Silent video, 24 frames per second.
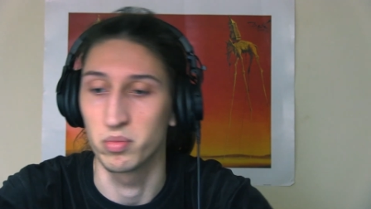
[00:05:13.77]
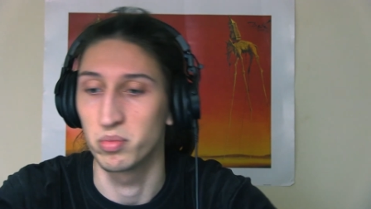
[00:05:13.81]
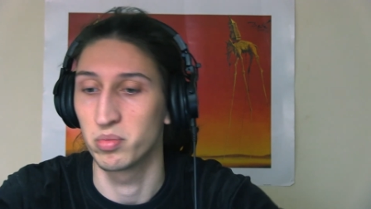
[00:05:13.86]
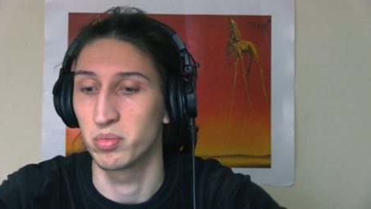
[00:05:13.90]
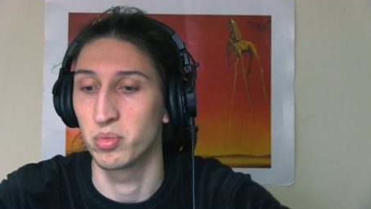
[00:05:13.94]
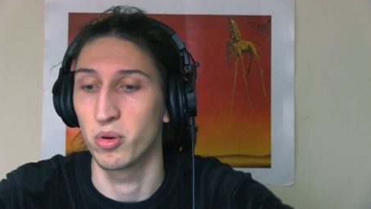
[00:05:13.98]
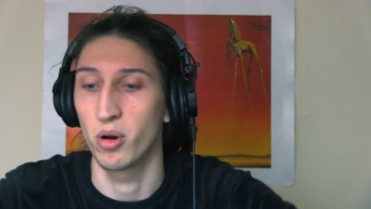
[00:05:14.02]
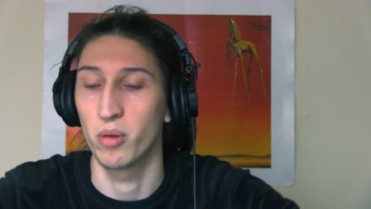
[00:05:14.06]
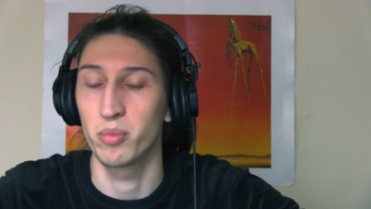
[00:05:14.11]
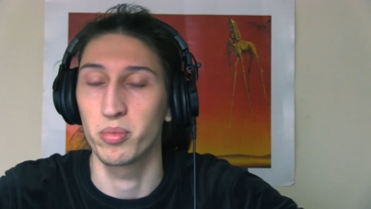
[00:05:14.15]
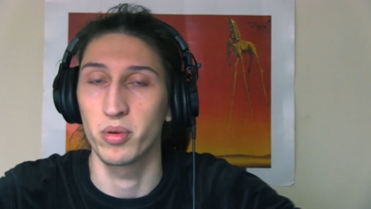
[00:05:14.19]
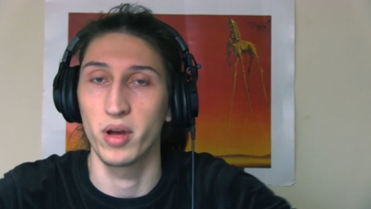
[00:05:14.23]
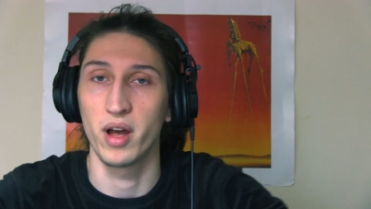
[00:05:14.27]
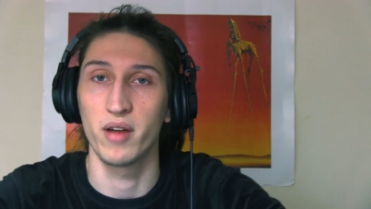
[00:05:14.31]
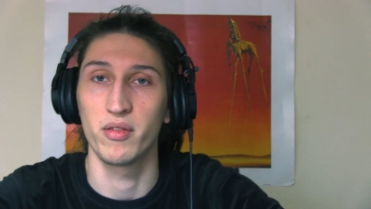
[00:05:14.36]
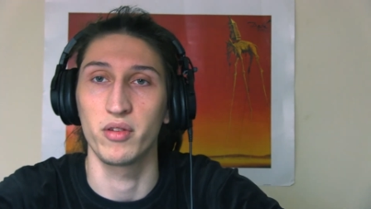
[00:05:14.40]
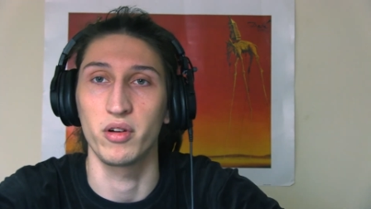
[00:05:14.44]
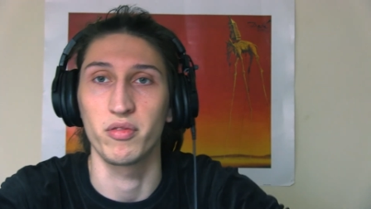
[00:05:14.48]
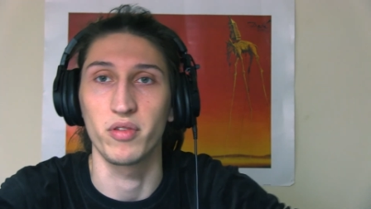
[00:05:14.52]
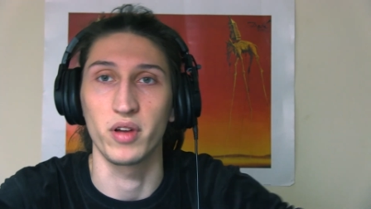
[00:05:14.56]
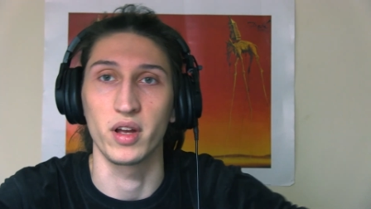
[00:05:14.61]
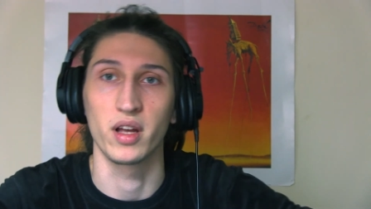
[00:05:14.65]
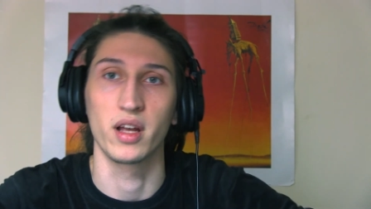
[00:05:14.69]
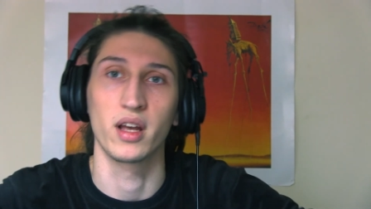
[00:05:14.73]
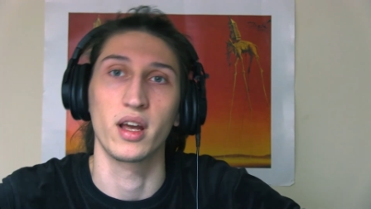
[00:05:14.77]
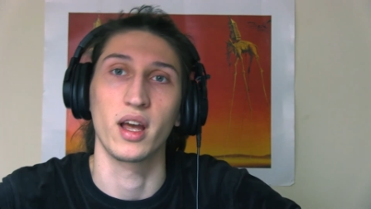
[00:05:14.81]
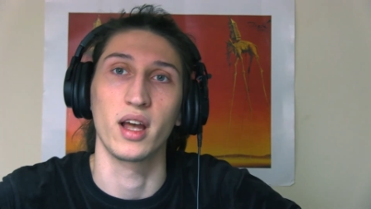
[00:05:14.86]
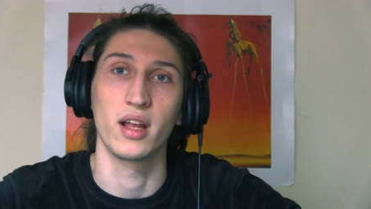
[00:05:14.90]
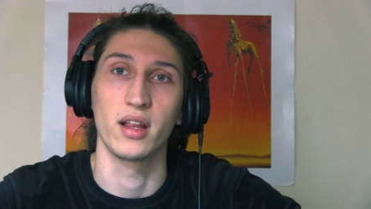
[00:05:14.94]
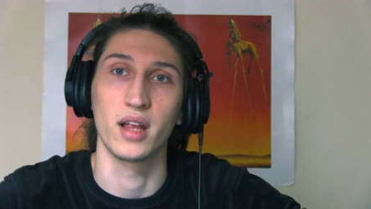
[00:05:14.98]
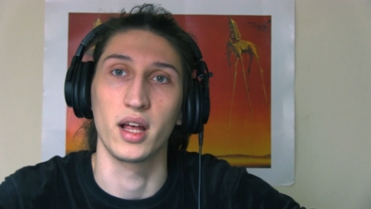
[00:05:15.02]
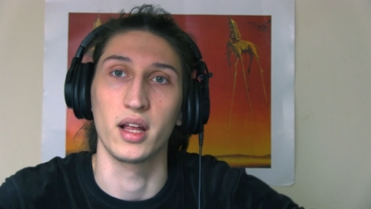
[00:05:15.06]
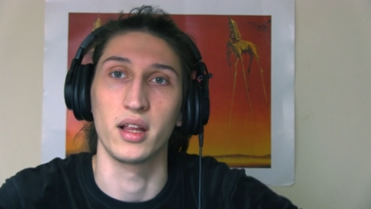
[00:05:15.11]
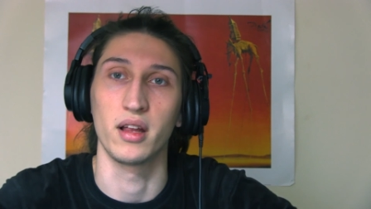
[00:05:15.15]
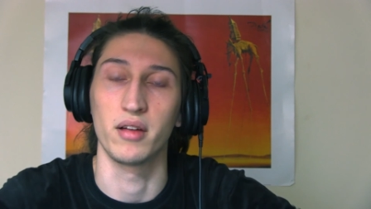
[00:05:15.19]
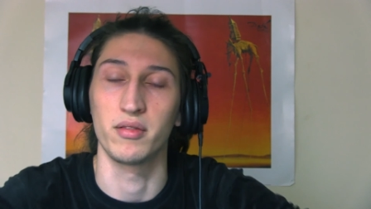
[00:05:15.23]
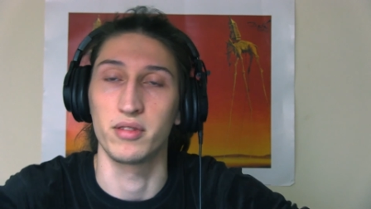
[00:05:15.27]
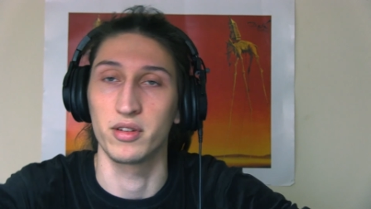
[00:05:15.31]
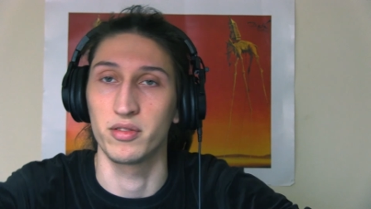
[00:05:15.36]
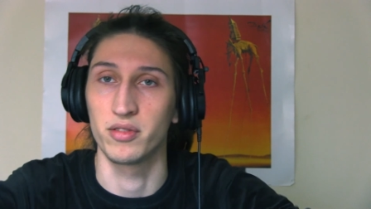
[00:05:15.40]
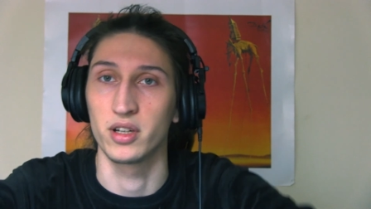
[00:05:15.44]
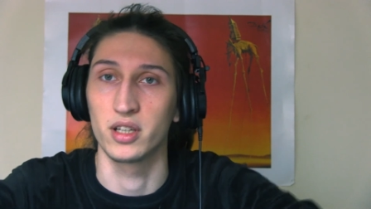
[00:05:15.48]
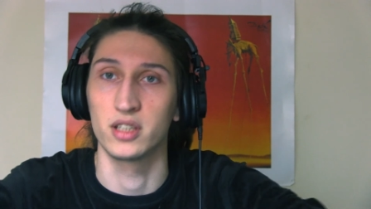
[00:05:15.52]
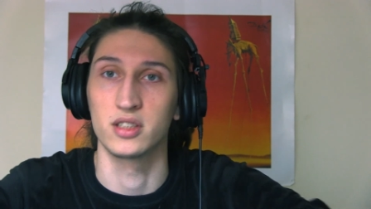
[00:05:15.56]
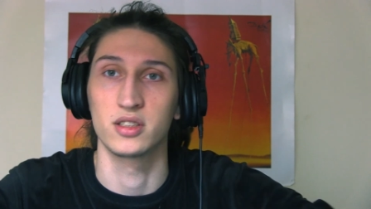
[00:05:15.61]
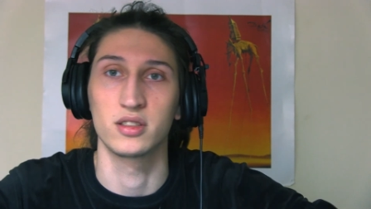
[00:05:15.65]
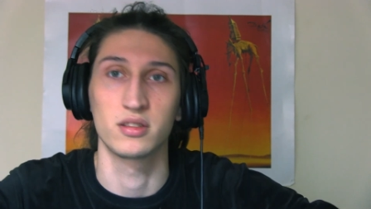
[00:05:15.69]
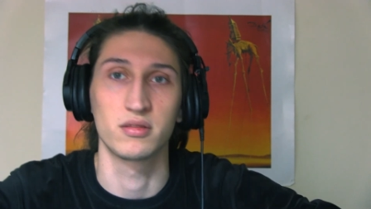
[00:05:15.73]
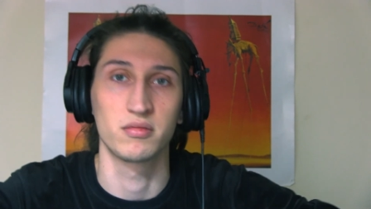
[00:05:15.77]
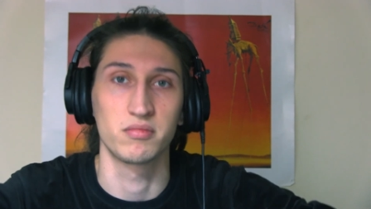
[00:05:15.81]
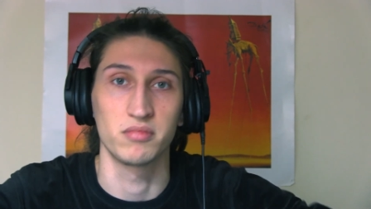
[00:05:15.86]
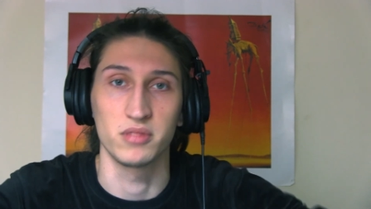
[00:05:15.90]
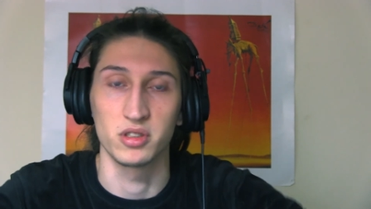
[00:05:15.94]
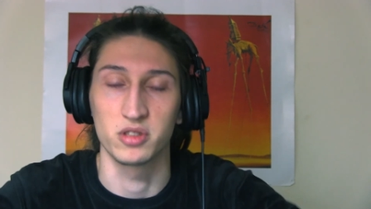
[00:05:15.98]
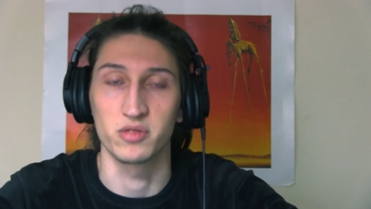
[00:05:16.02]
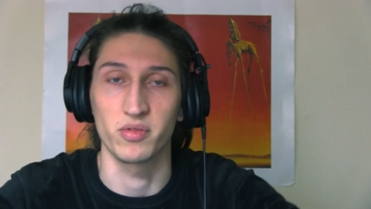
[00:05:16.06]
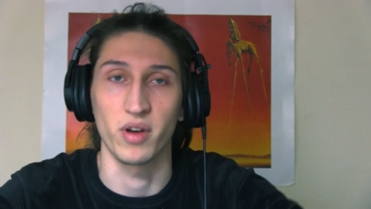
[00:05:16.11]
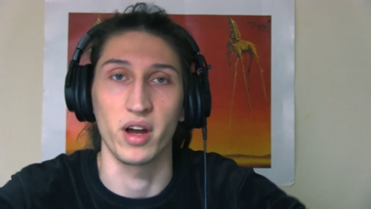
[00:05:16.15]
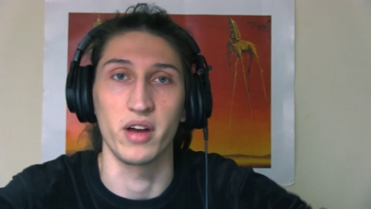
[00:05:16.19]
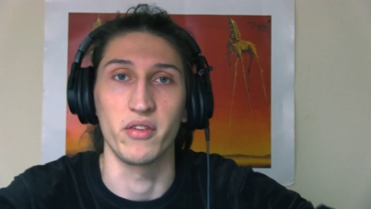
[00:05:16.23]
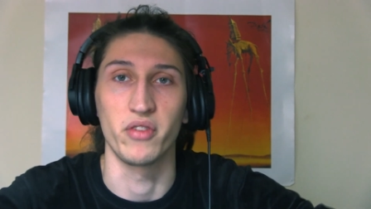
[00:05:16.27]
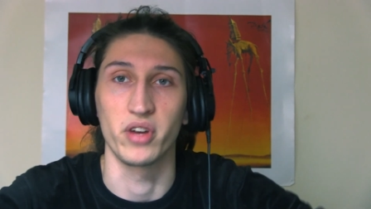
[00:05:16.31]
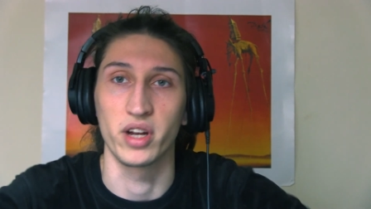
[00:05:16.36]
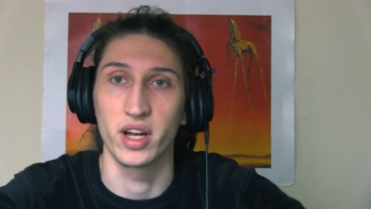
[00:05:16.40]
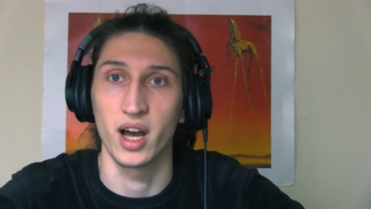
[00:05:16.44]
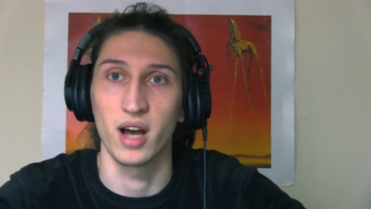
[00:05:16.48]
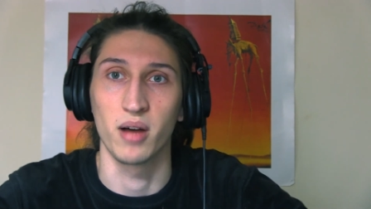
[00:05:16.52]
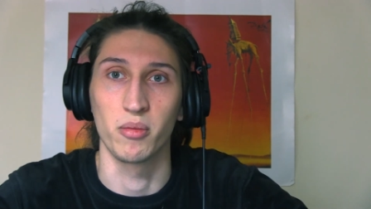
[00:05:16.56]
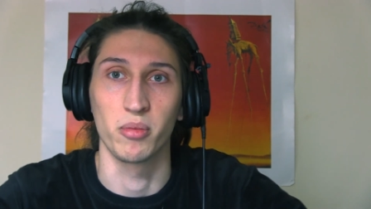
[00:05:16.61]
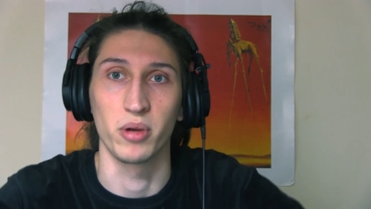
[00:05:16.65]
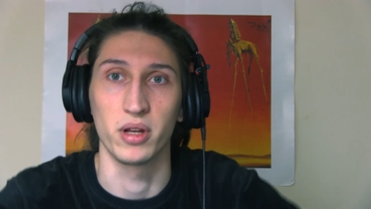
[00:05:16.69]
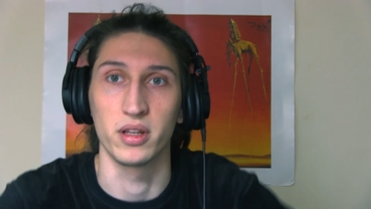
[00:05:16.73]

pop everything, and everything is firing up,